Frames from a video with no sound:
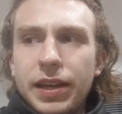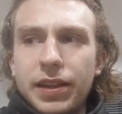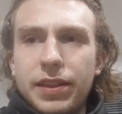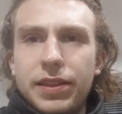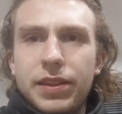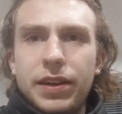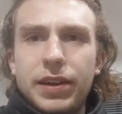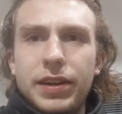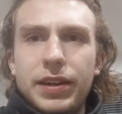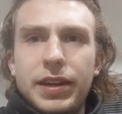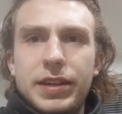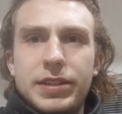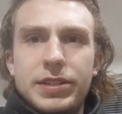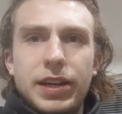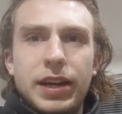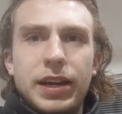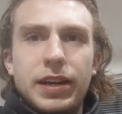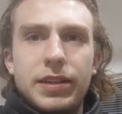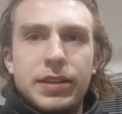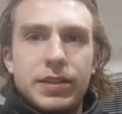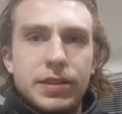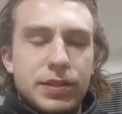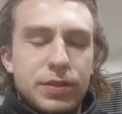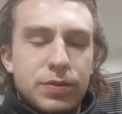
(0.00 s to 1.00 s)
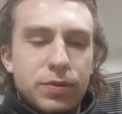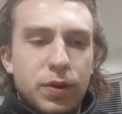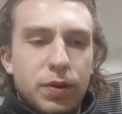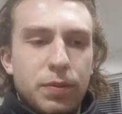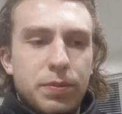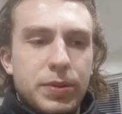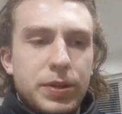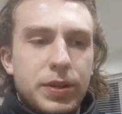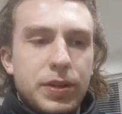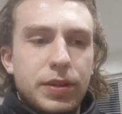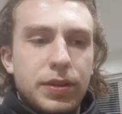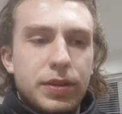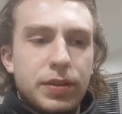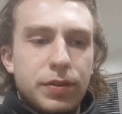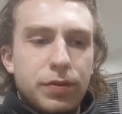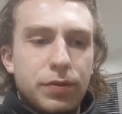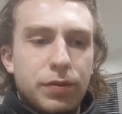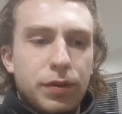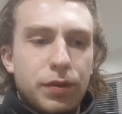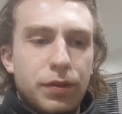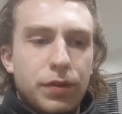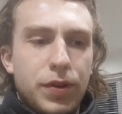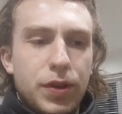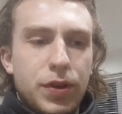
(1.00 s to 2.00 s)
30-day challenge, so I'll be doing a
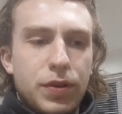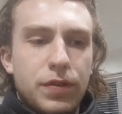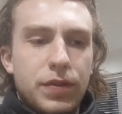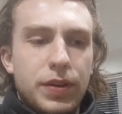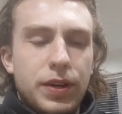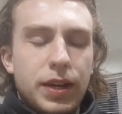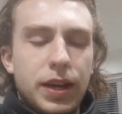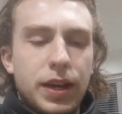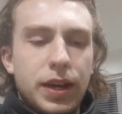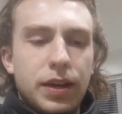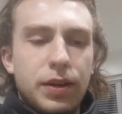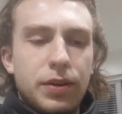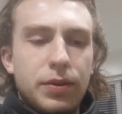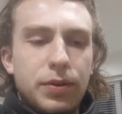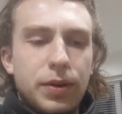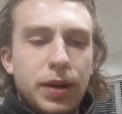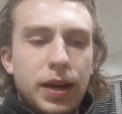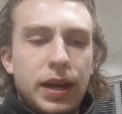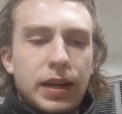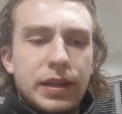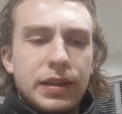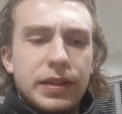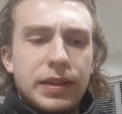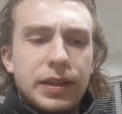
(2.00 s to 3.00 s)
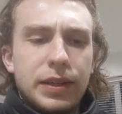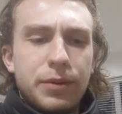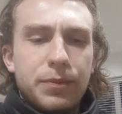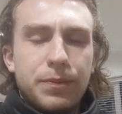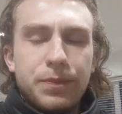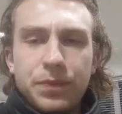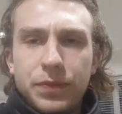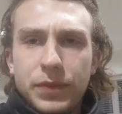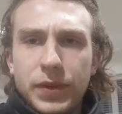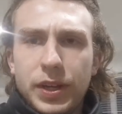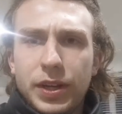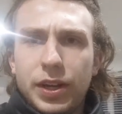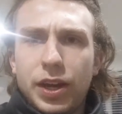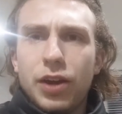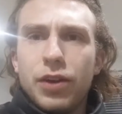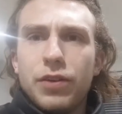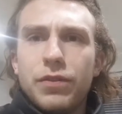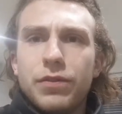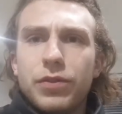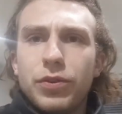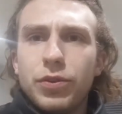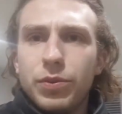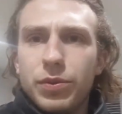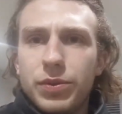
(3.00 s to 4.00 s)
review video and a
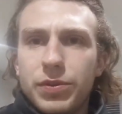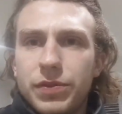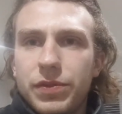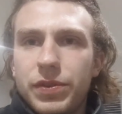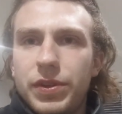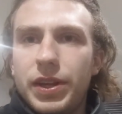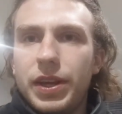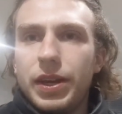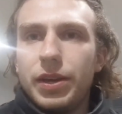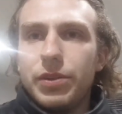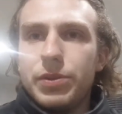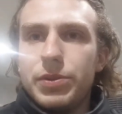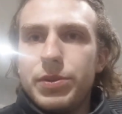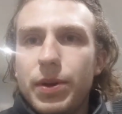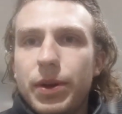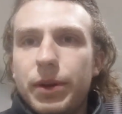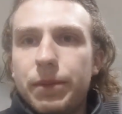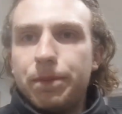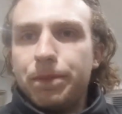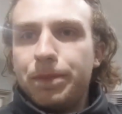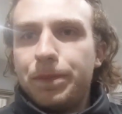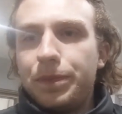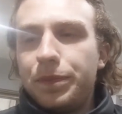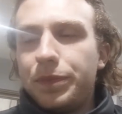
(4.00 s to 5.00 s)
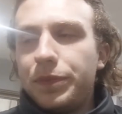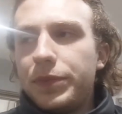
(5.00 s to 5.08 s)
going forwards video as well.